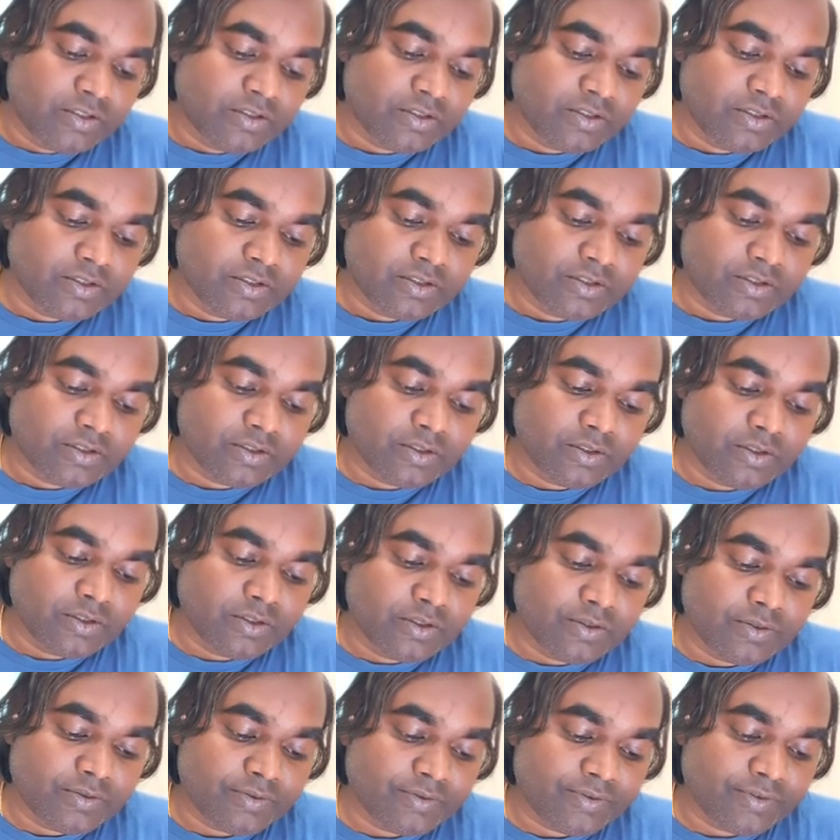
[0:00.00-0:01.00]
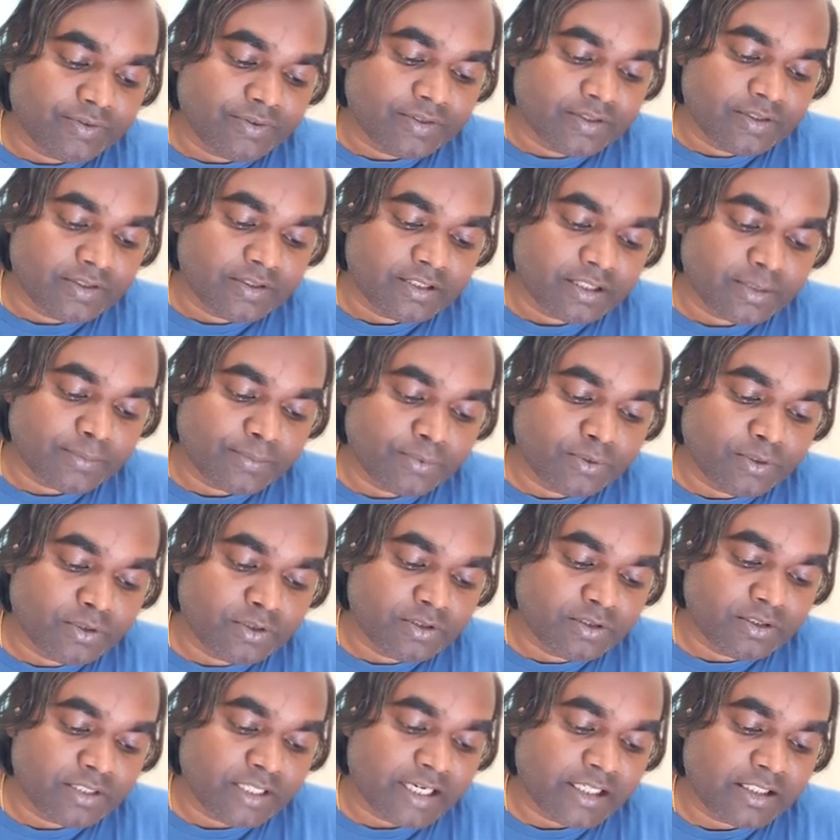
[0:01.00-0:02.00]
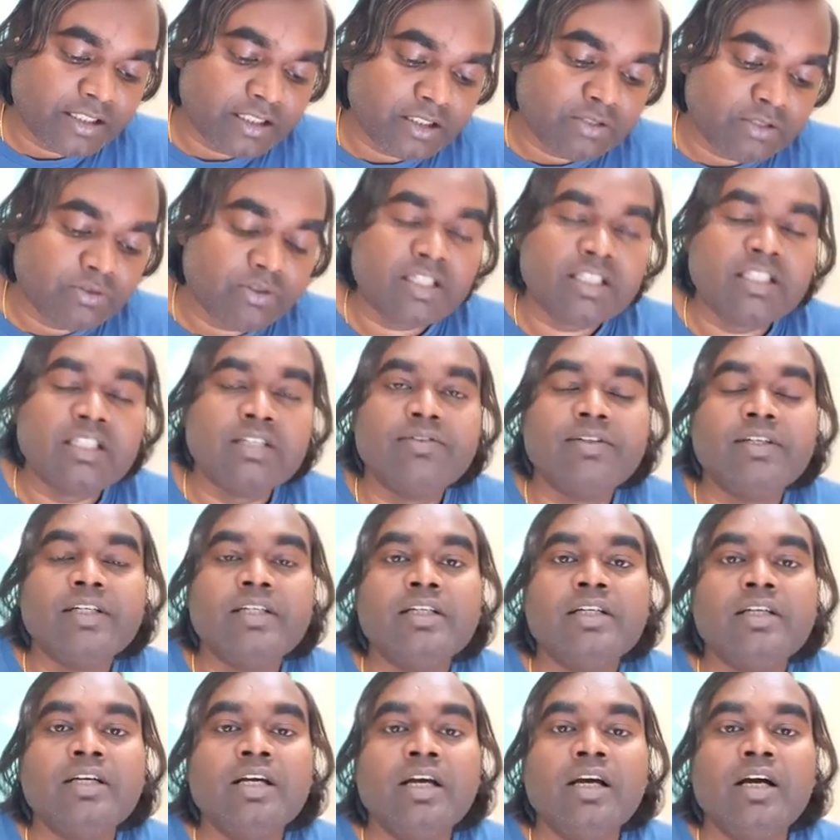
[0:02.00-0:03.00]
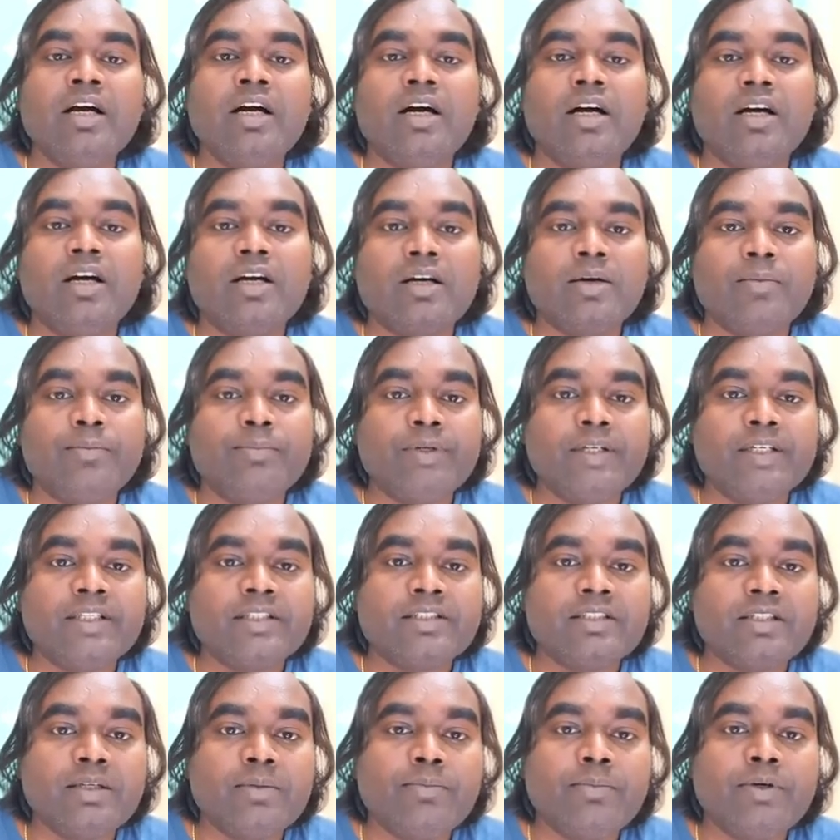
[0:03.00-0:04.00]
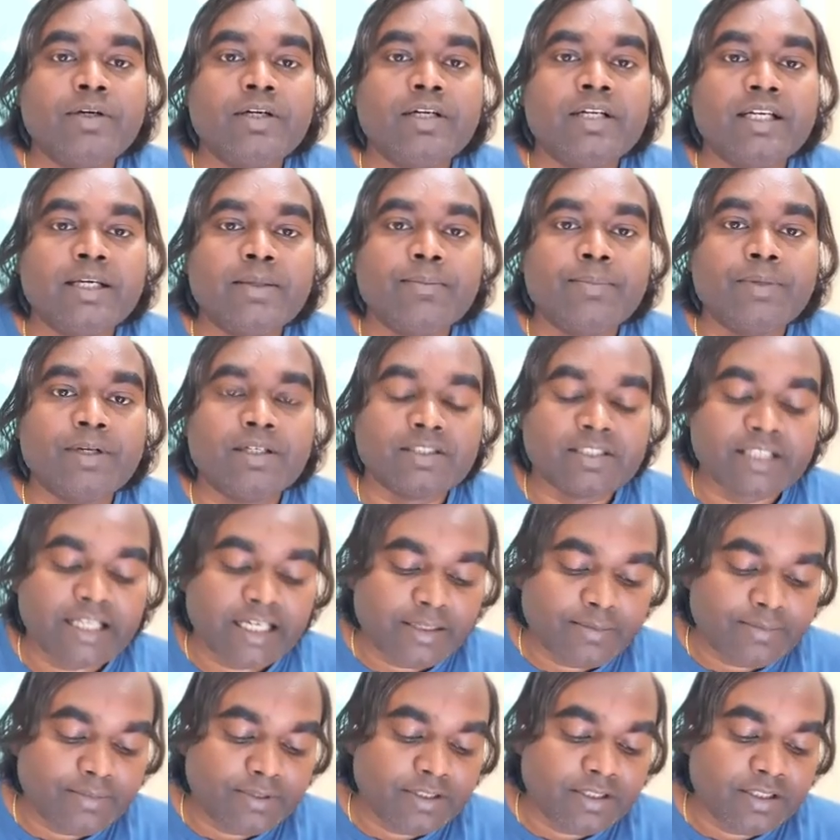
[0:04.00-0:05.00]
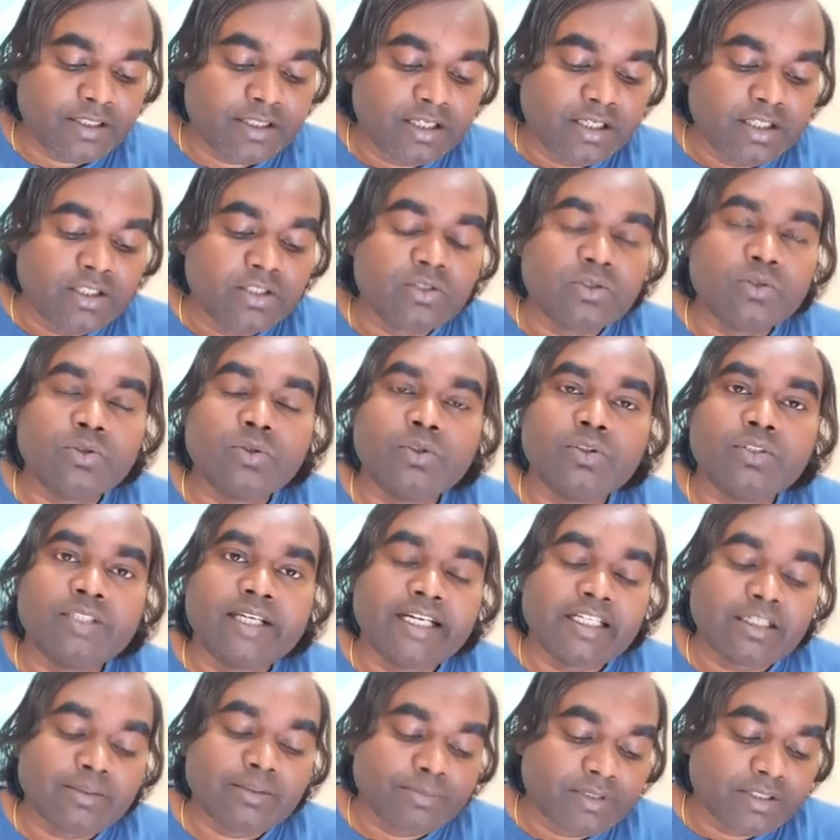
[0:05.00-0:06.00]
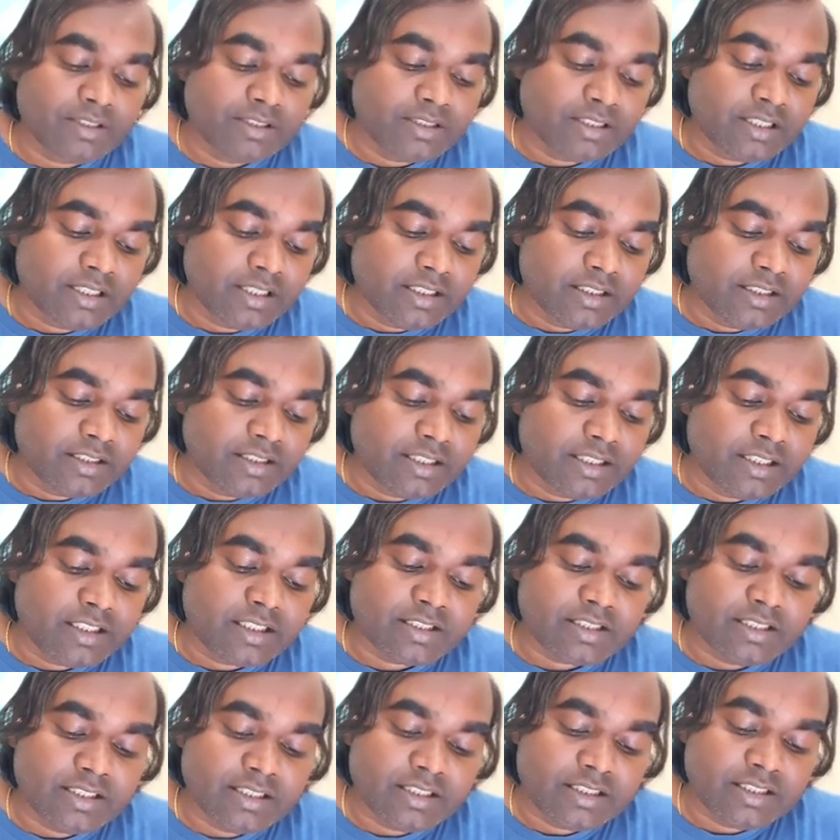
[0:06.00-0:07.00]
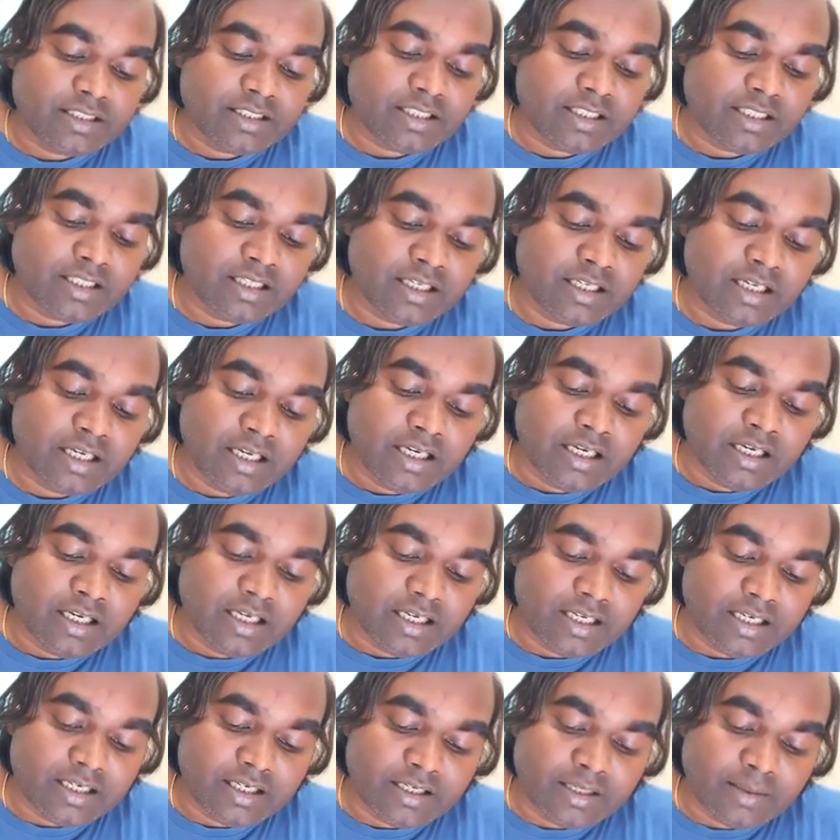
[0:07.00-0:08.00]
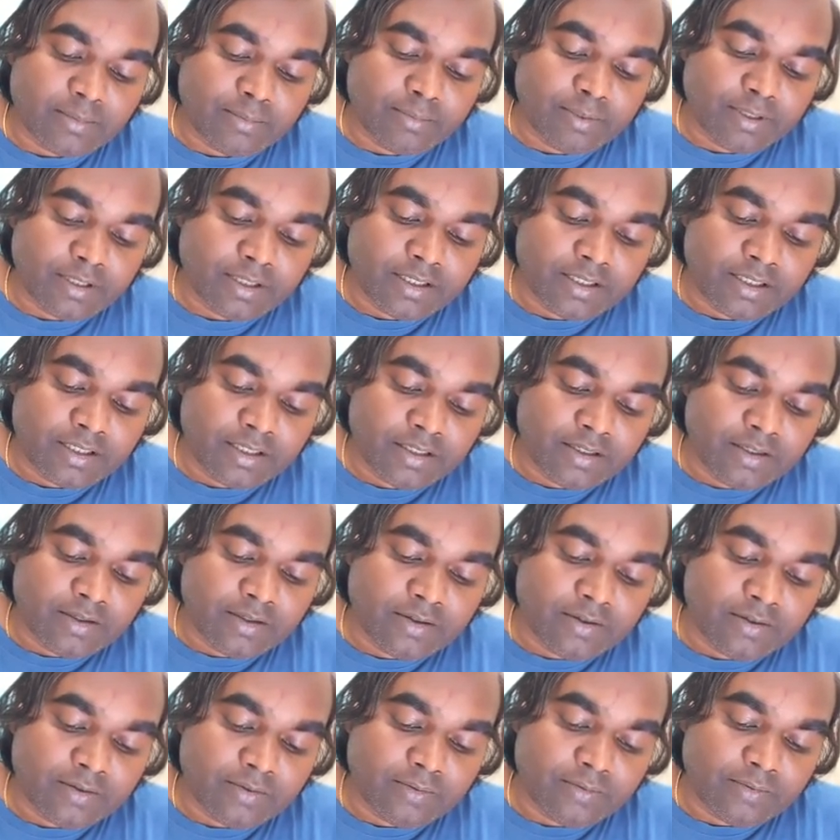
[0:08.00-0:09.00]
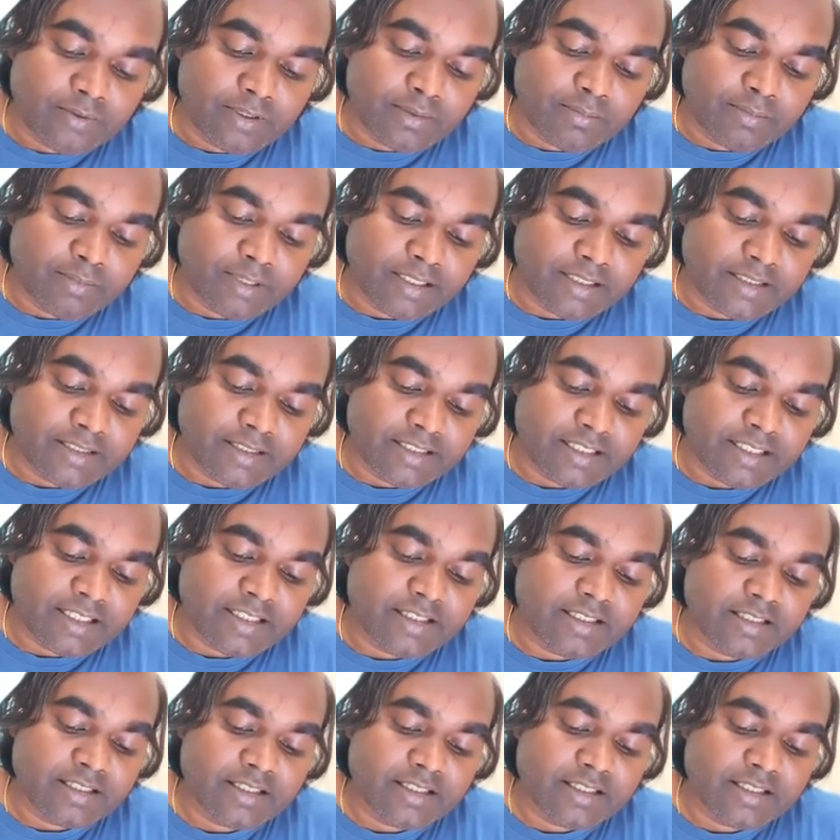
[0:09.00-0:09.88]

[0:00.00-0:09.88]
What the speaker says: So suppose that you are given a complex number a plus ib, so that means there exists a number 1 by z